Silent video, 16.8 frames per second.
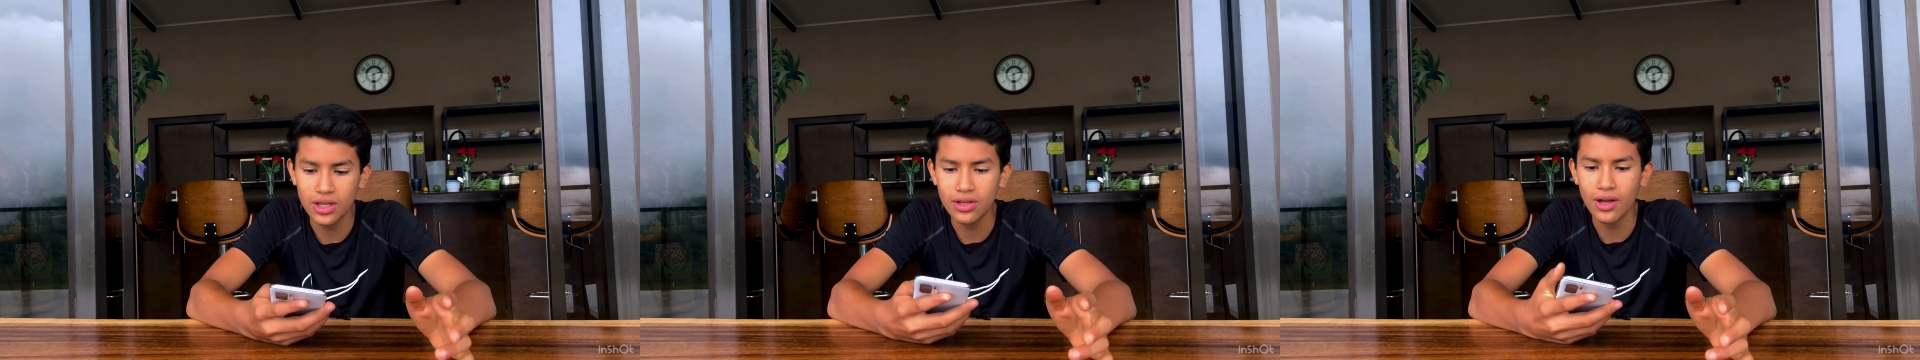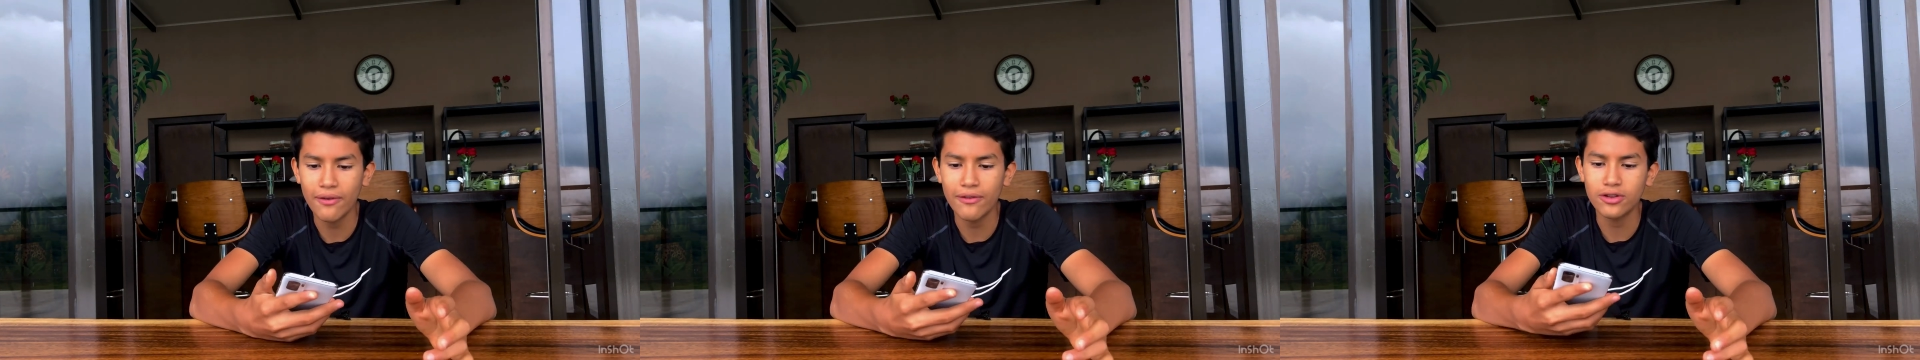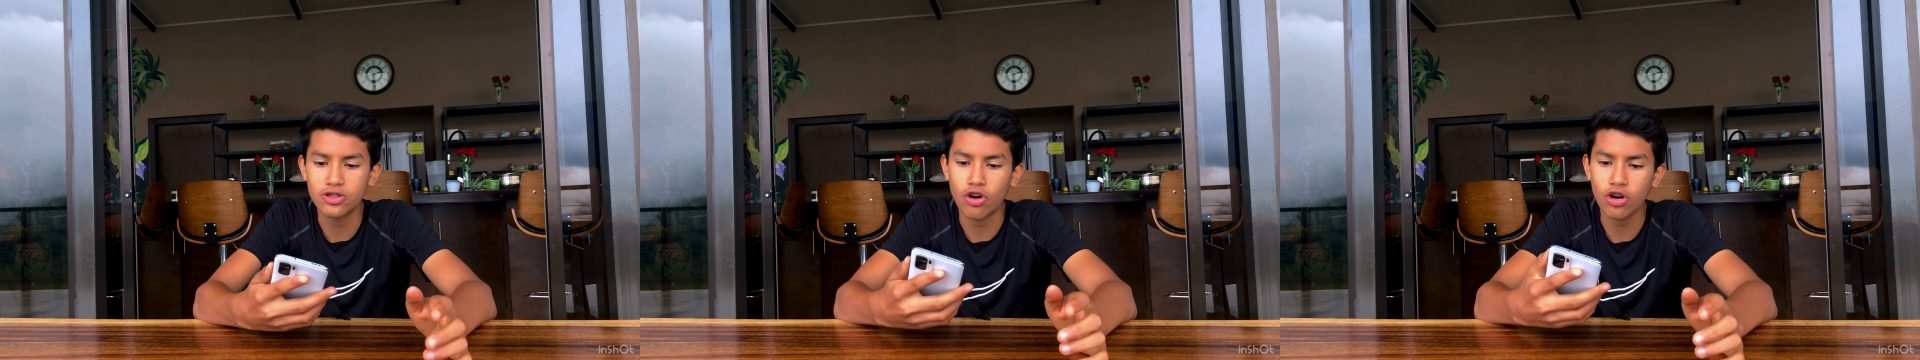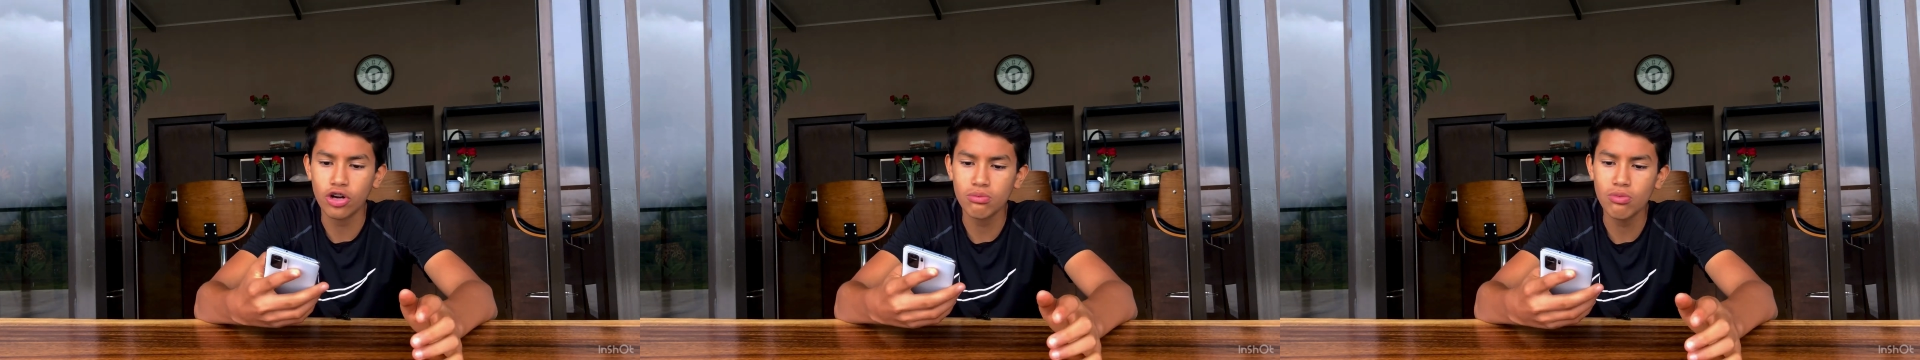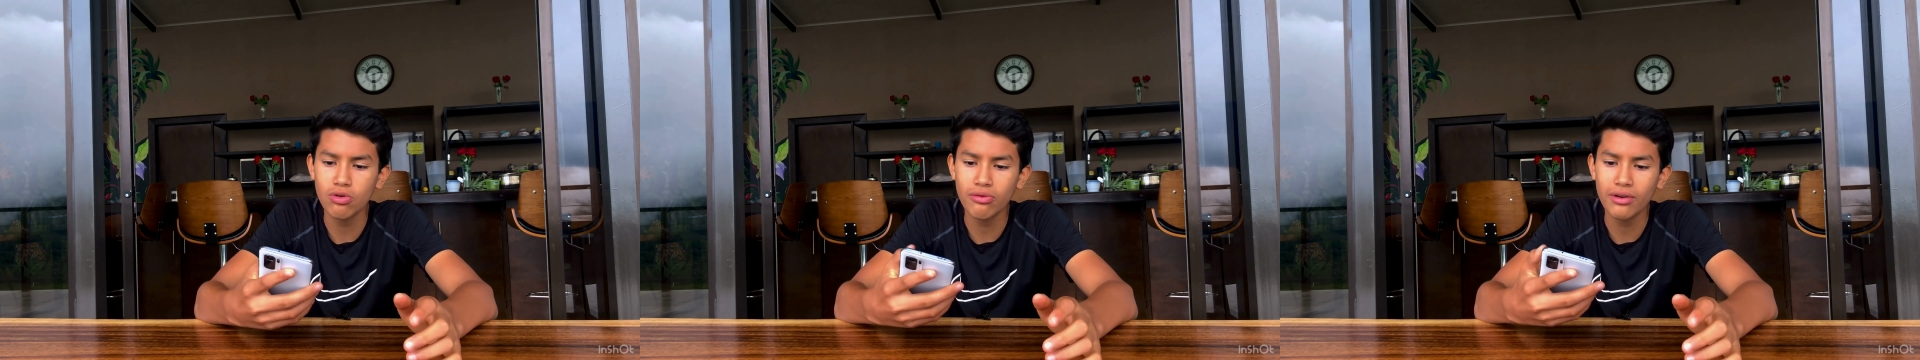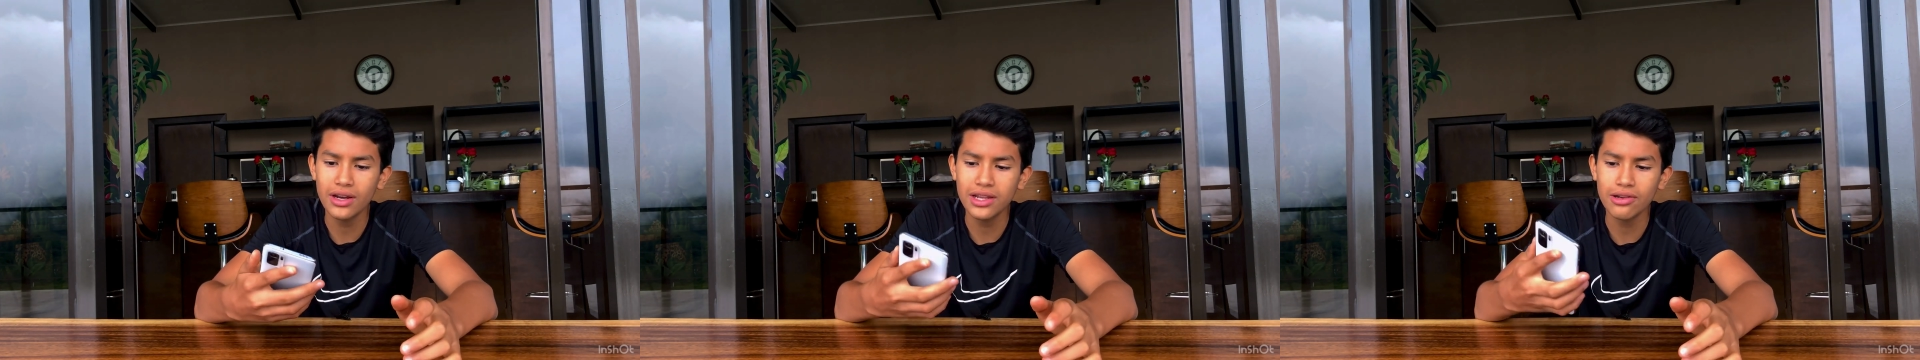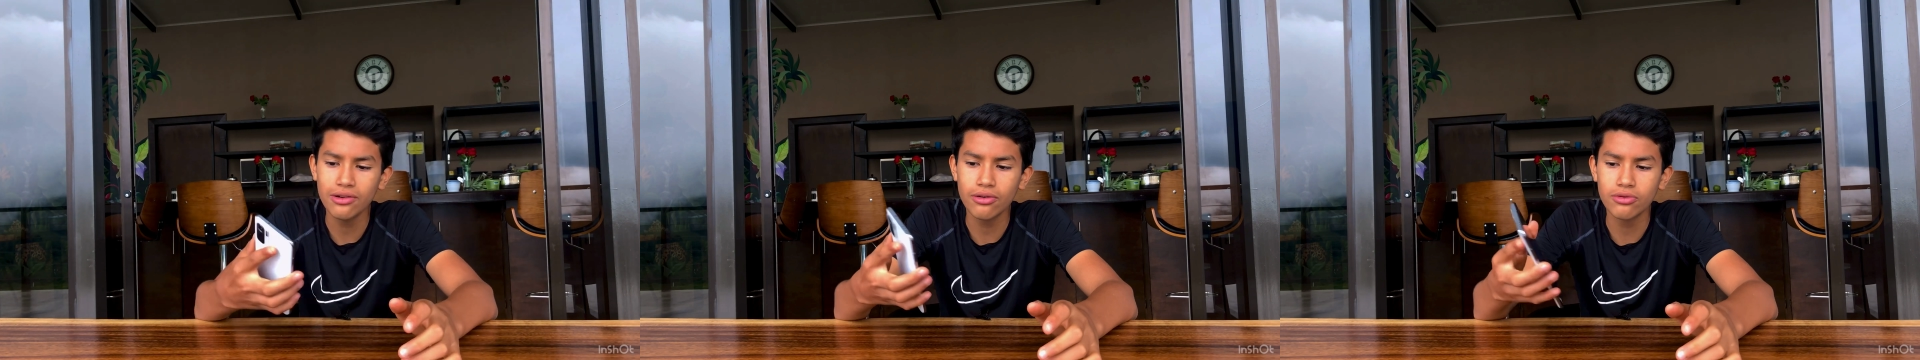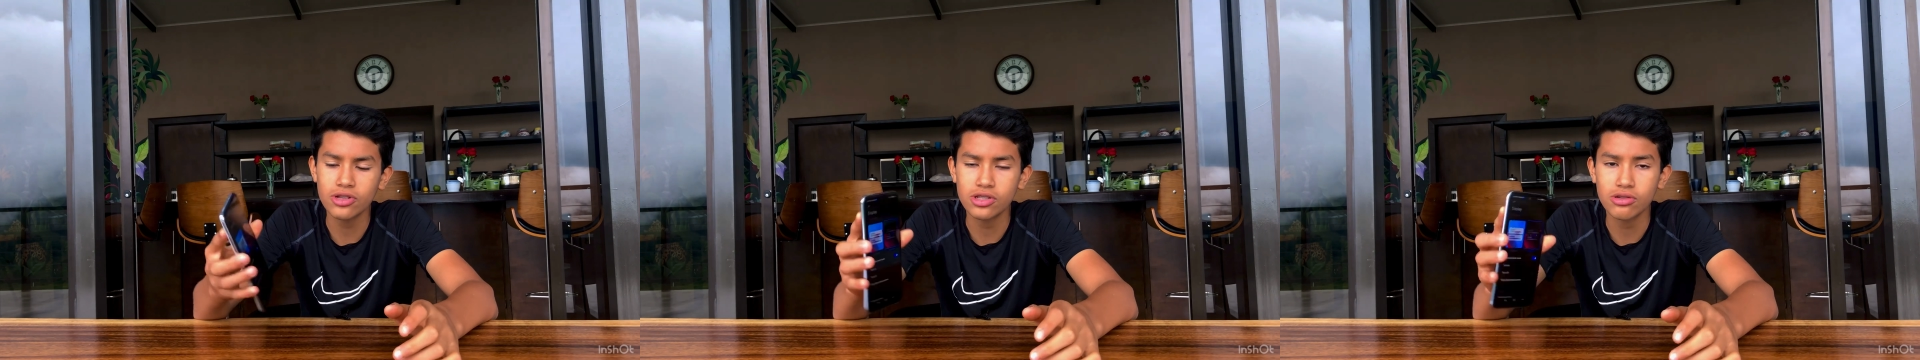You have a dark mode right
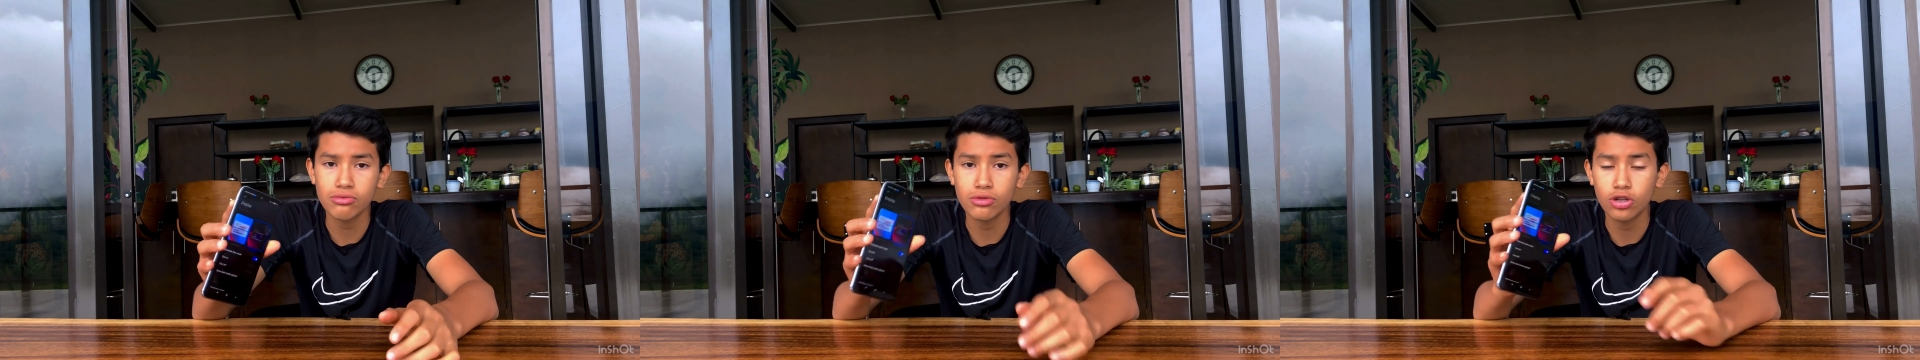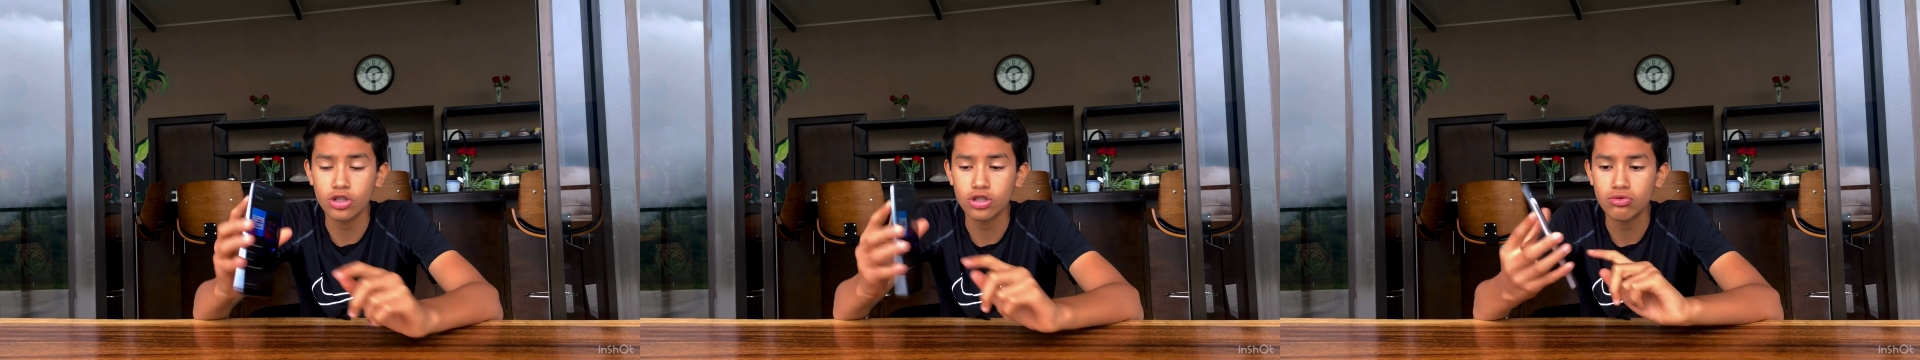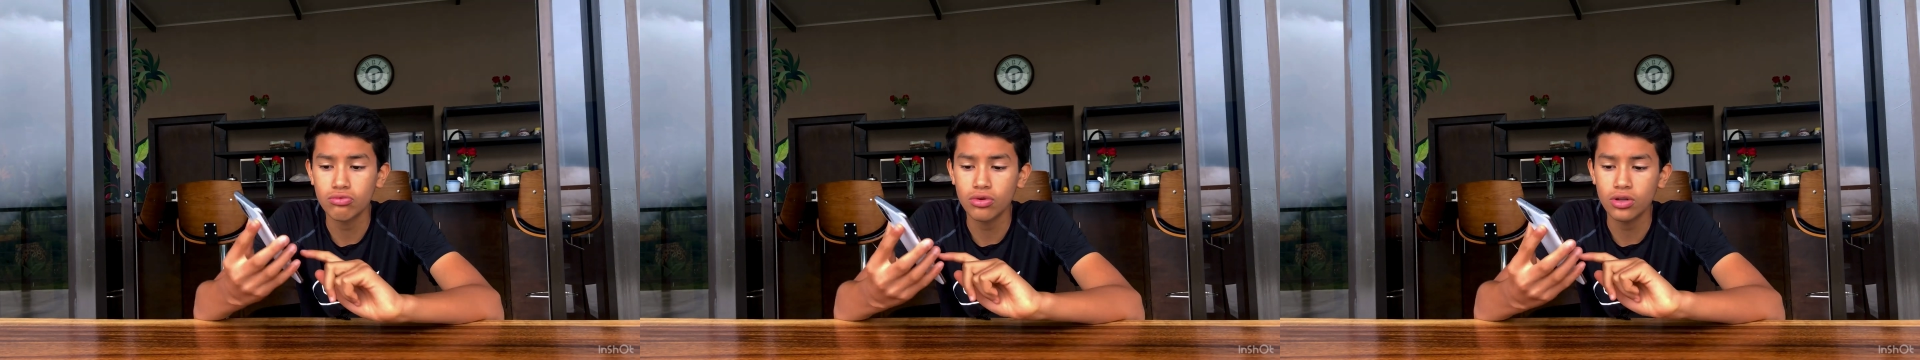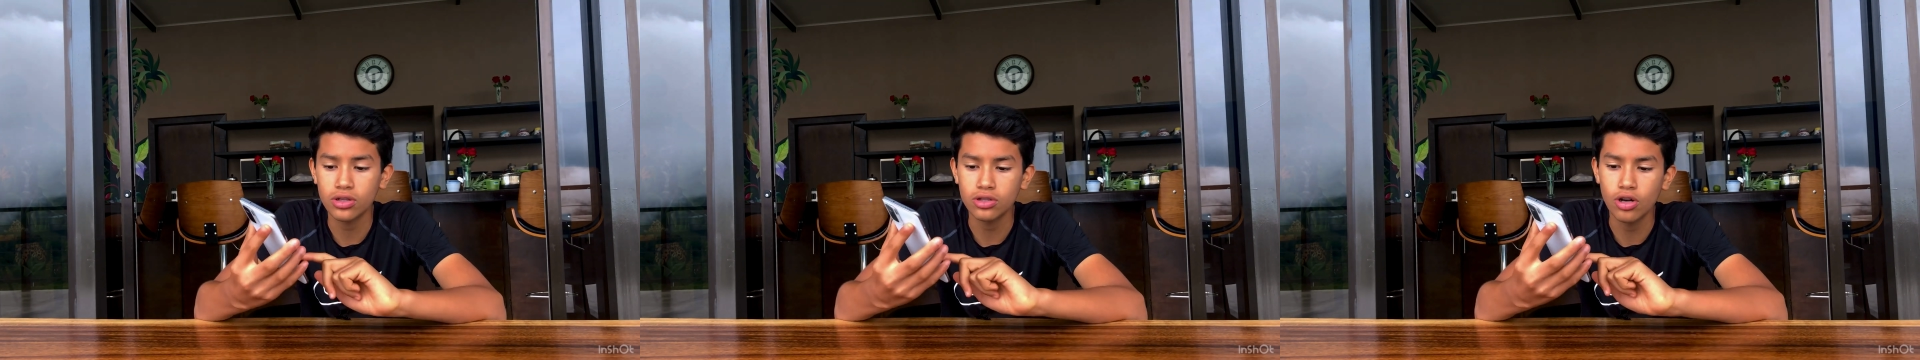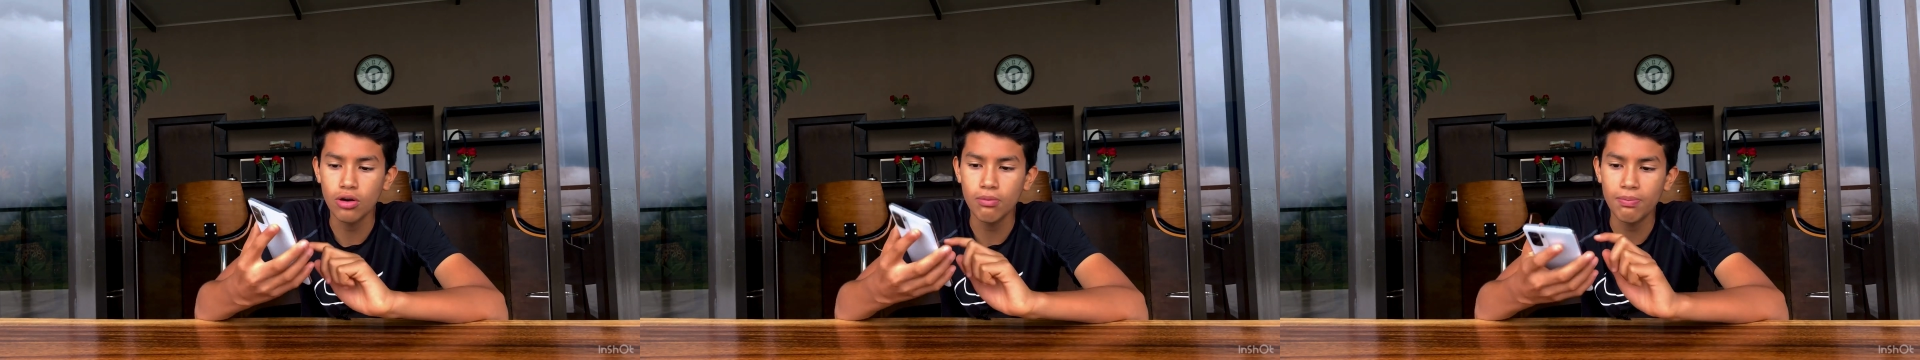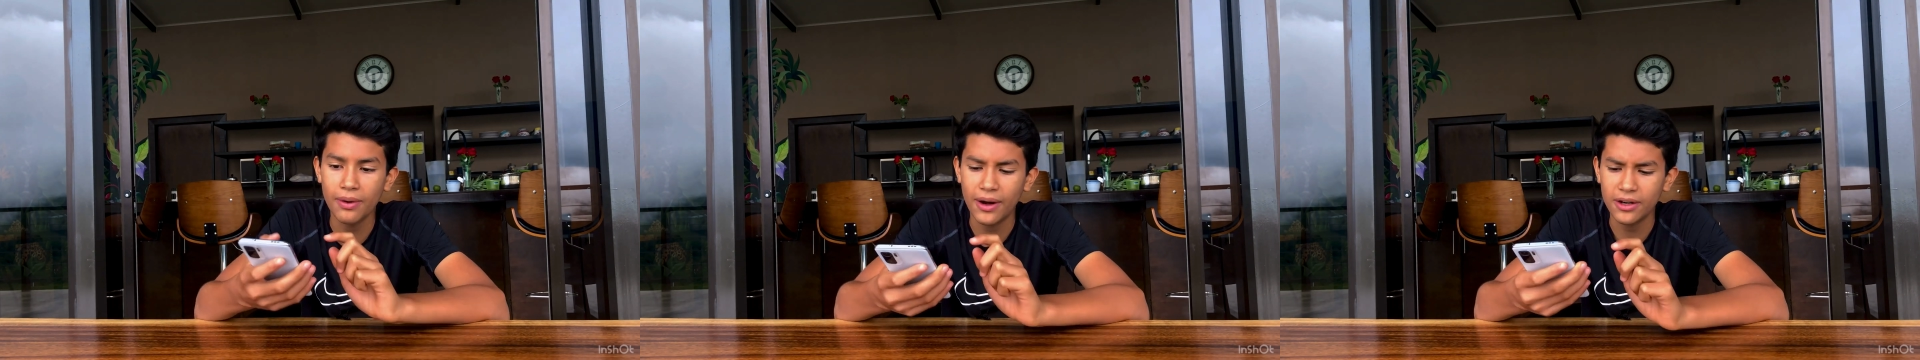here, which looks really dope.